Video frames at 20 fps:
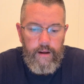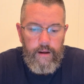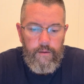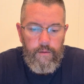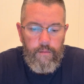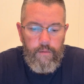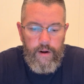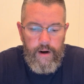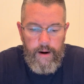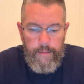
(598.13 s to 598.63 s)

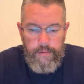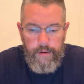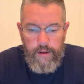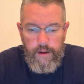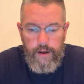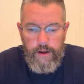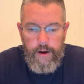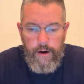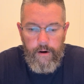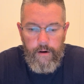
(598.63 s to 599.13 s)
when I put
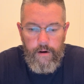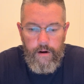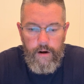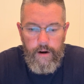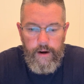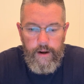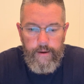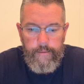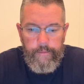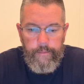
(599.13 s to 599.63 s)
the cure
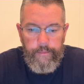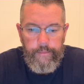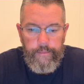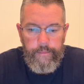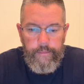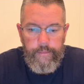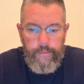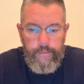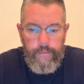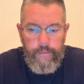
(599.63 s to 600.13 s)
on it,
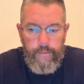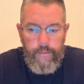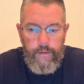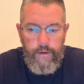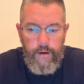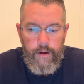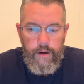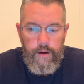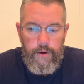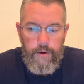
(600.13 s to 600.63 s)

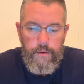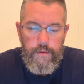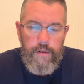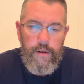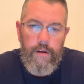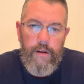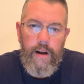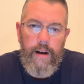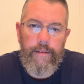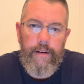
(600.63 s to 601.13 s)
you
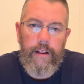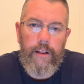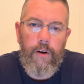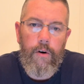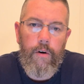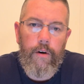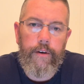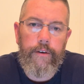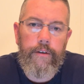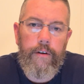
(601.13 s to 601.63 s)
still have a
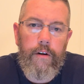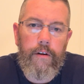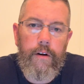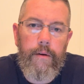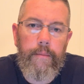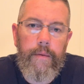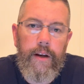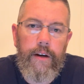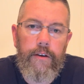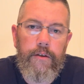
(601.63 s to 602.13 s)
large chunk
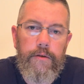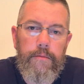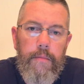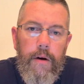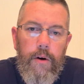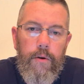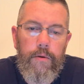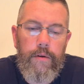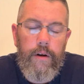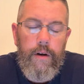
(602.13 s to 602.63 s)
of meat to
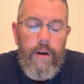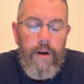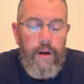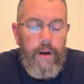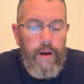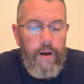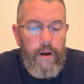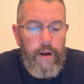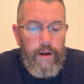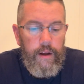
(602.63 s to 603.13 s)
smoke.
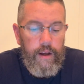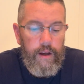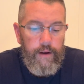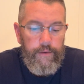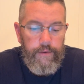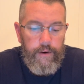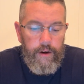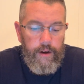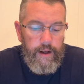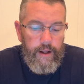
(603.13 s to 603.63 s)

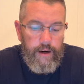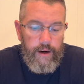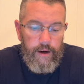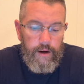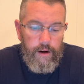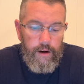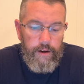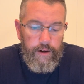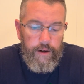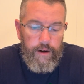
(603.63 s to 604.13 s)
If you're getting it
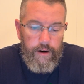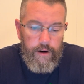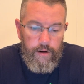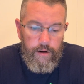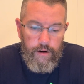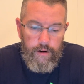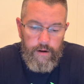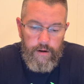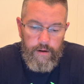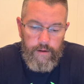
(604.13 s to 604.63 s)
uncured,